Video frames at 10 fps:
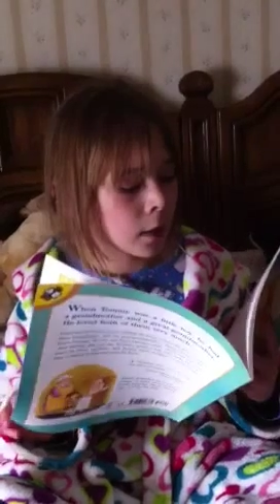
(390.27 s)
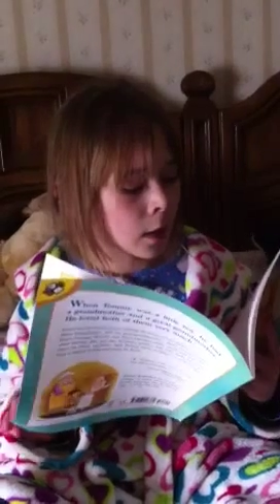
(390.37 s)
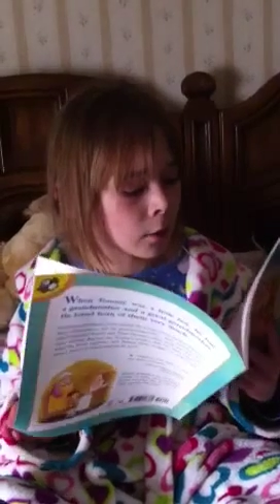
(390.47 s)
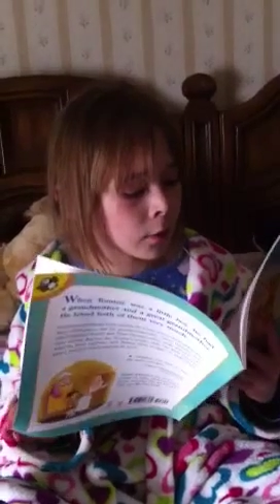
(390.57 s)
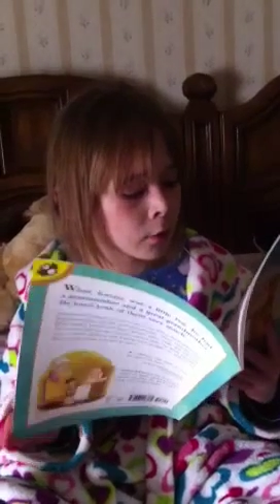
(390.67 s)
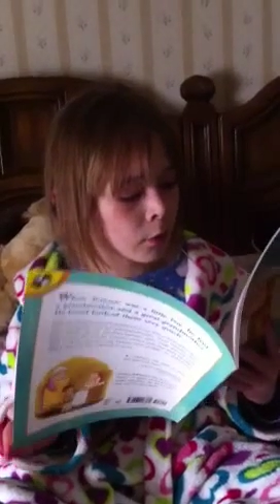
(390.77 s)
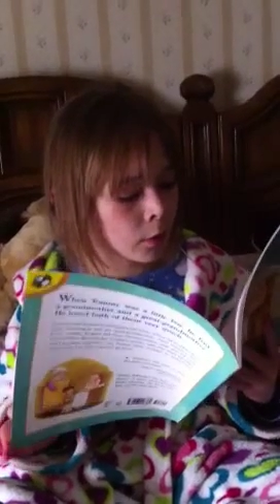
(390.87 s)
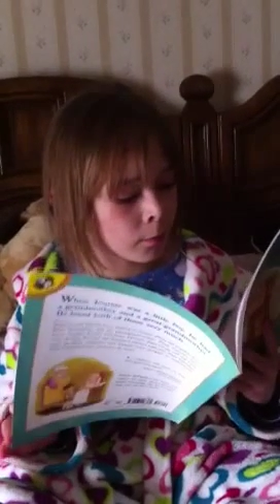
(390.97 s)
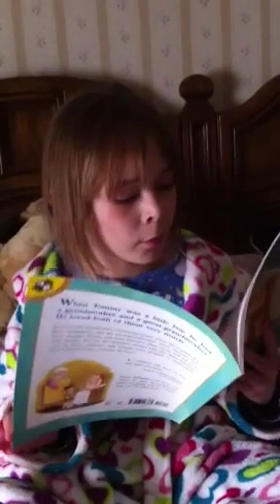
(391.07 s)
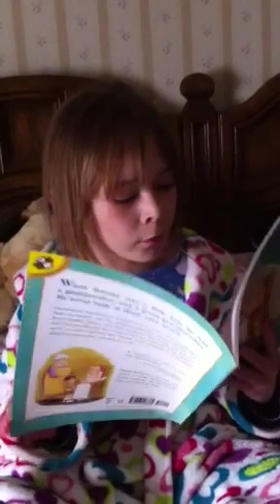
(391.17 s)
Now you
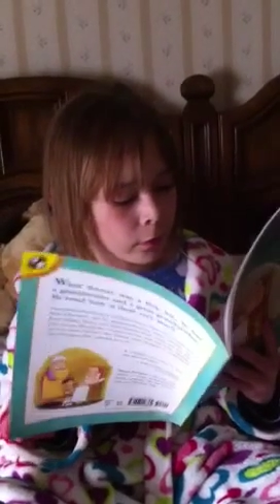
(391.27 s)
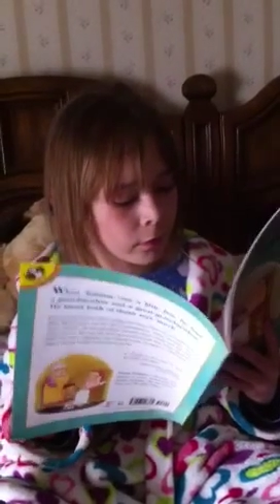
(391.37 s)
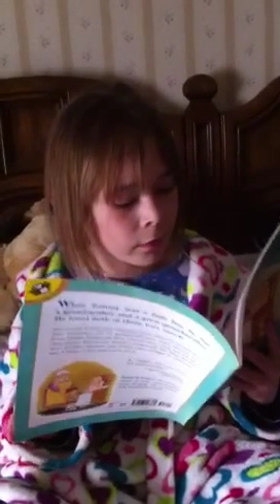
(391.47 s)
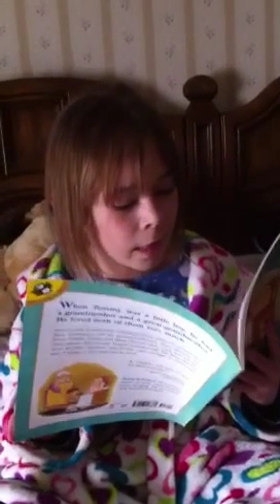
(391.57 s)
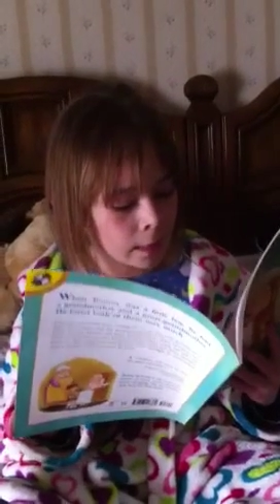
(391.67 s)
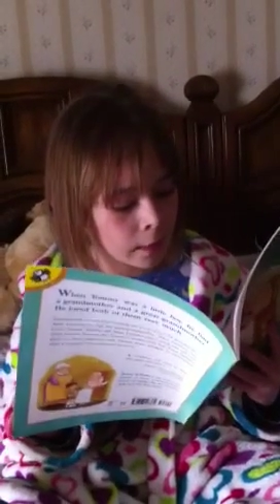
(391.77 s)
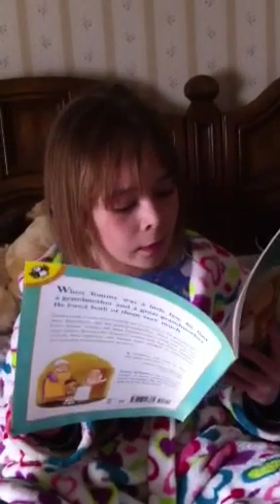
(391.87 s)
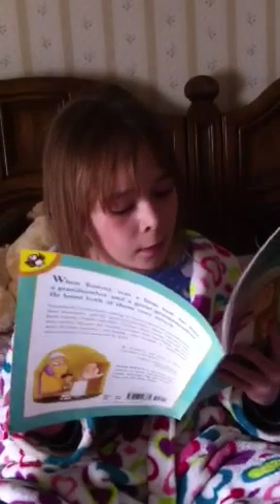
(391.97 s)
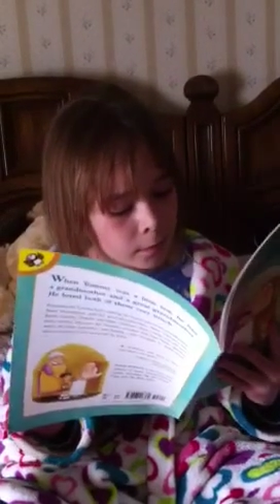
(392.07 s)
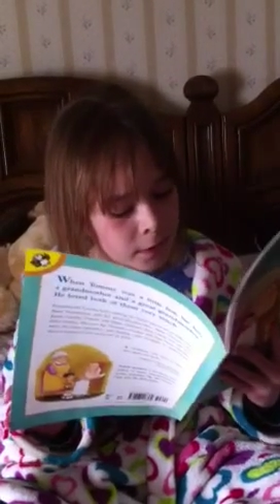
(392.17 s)
are both
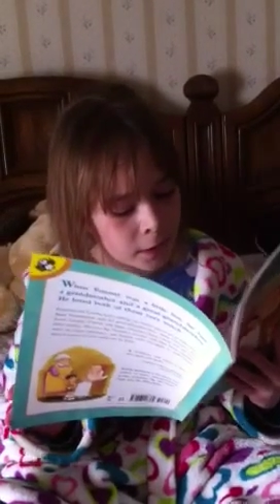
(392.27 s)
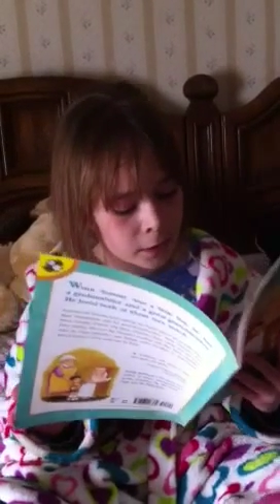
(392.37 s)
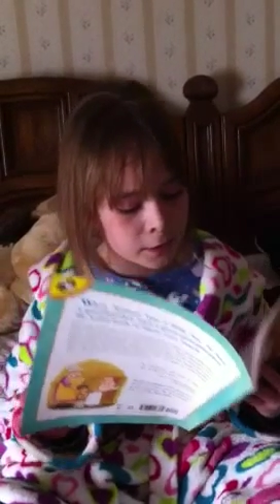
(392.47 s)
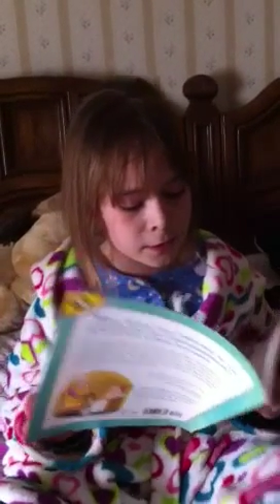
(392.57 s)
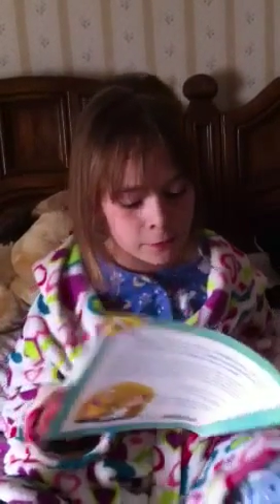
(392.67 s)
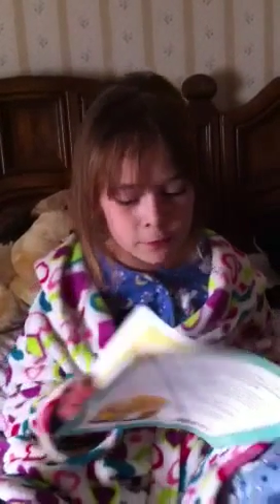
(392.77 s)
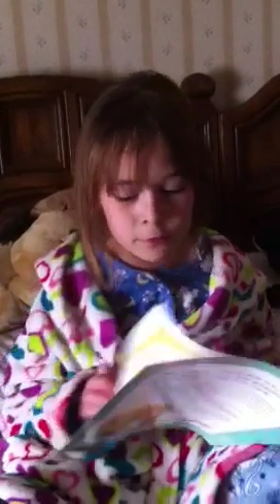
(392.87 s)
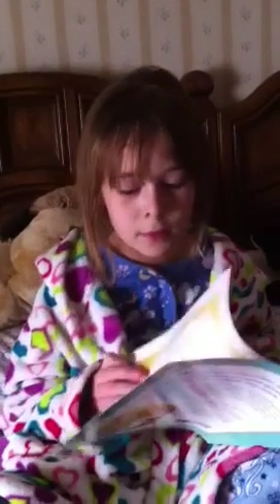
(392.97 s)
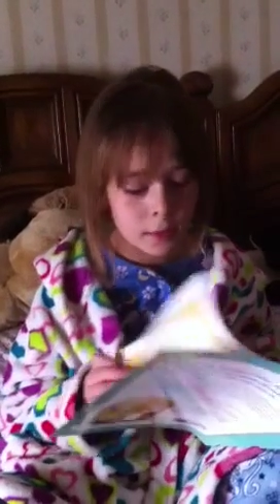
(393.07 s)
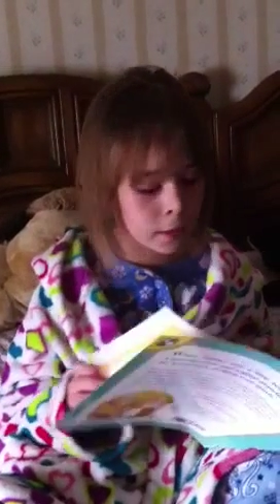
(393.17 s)
nanny upstairs, he,
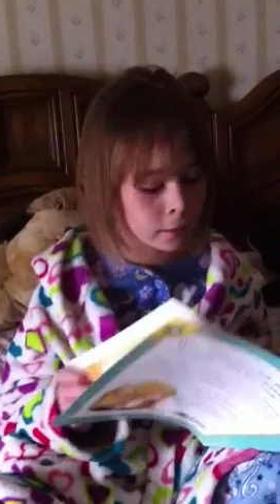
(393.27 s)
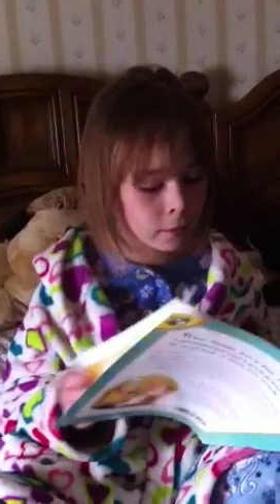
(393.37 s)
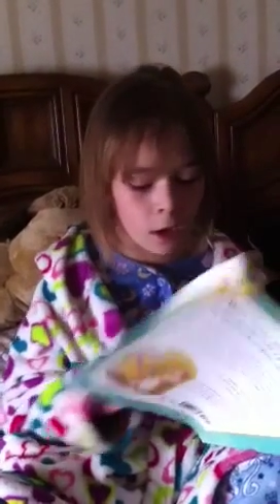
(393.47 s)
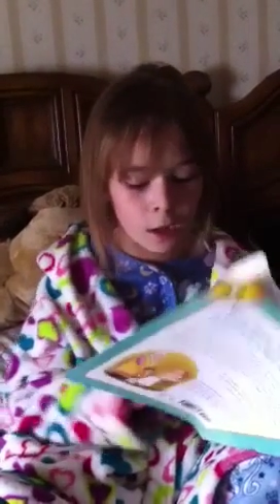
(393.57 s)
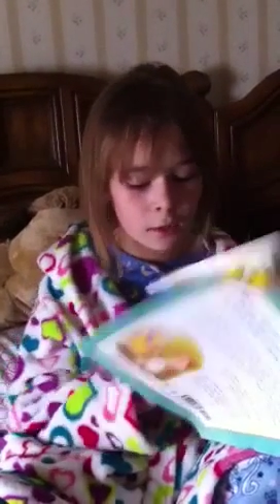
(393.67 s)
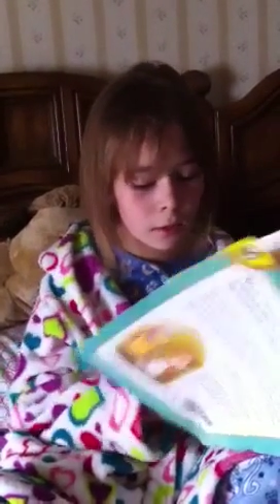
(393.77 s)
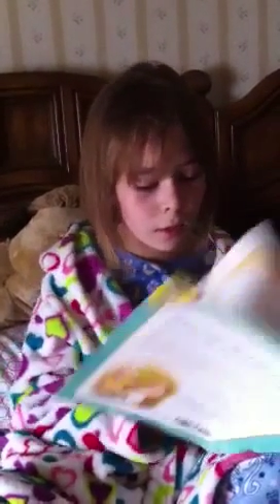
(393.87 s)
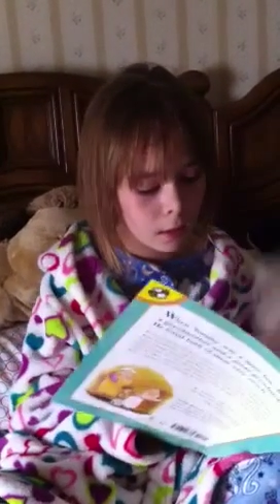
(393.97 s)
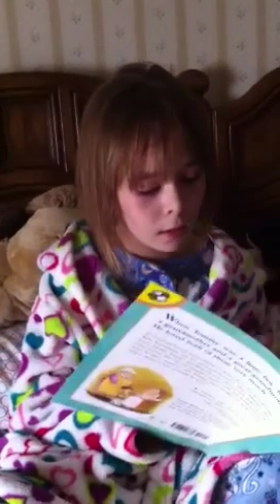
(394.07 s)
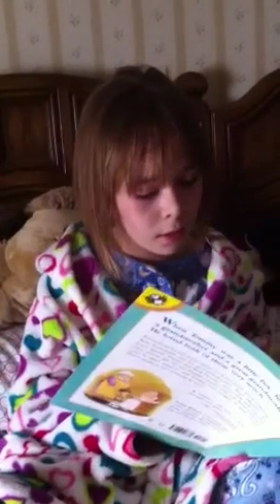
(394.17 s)
he thought.
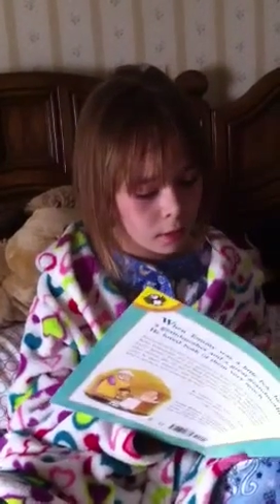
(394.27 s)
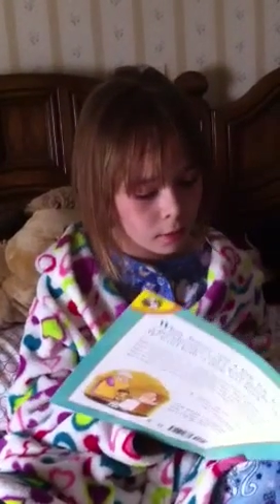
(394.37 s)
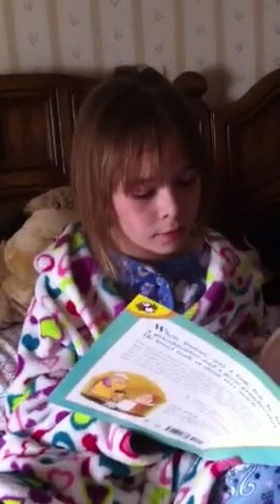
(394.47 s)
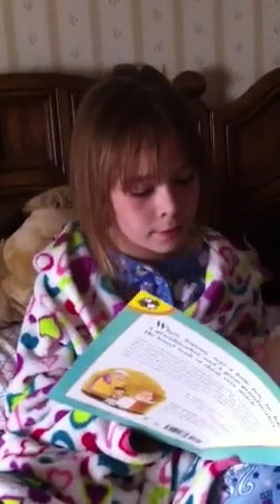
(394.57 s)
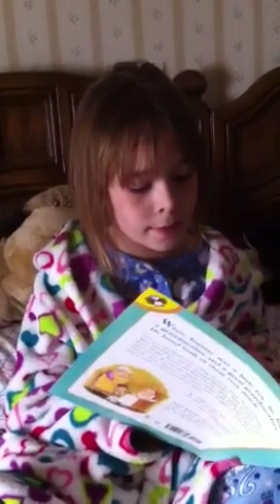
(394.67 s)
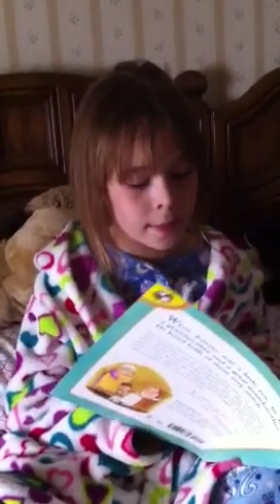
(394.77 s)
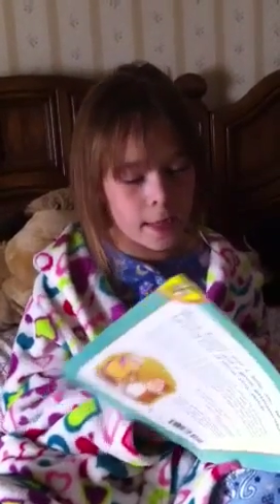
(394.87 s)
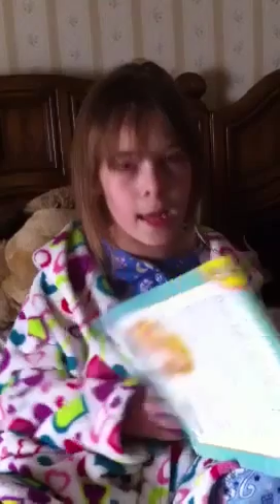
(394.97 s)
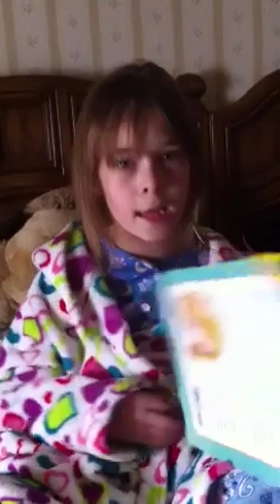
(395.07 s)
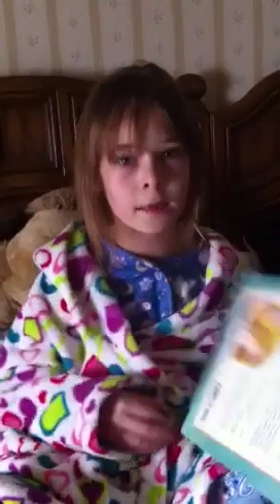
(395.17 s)

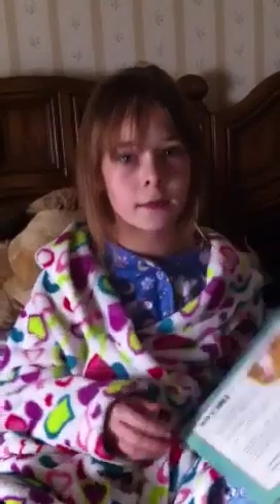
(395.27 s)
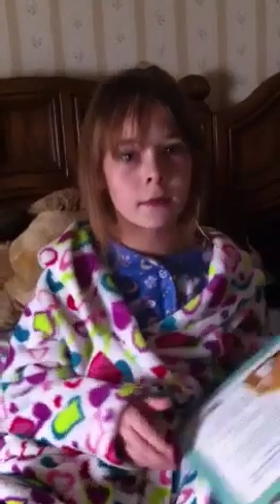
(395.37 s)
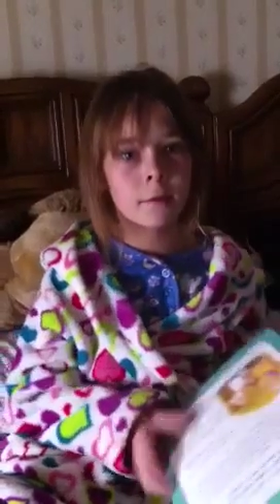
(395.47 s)
The end.